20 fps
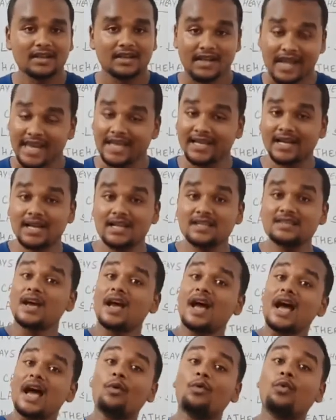Like us,
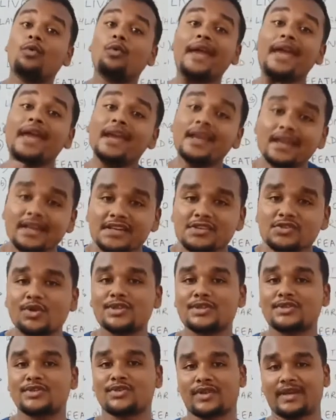a whale is
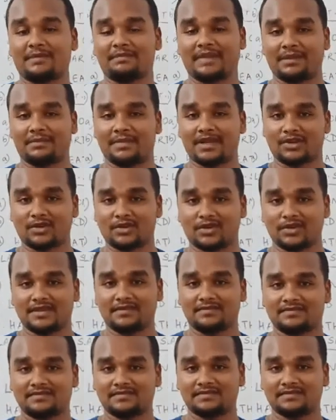also a mammal only.